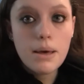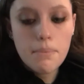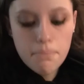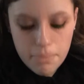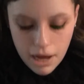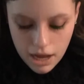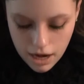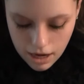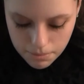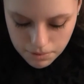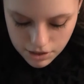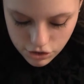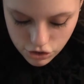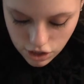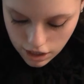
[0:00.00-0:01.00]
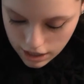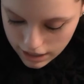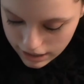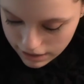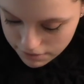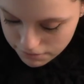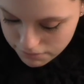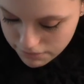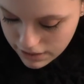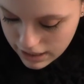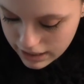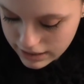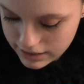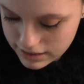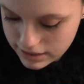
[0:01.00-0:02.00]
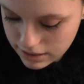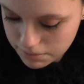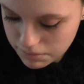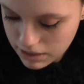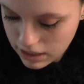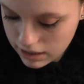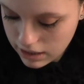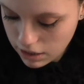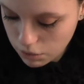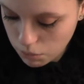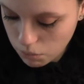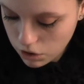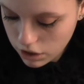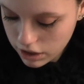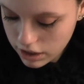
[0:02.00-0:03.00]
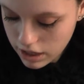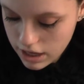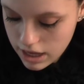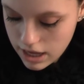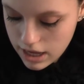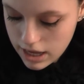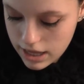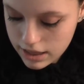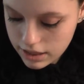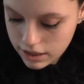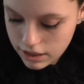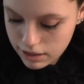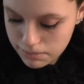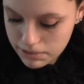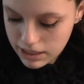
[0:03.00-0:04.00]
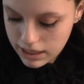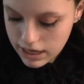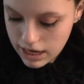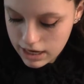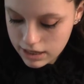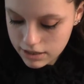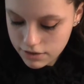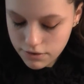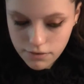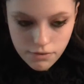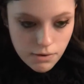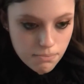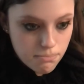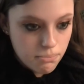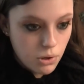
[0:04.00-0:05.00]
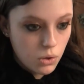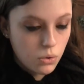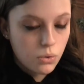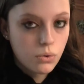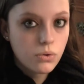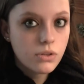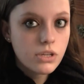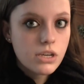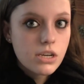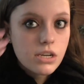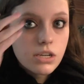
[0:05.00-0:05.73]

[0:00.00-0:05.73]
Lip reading: but I'm going to try and find something that'll work, and they're going to be kind of bold.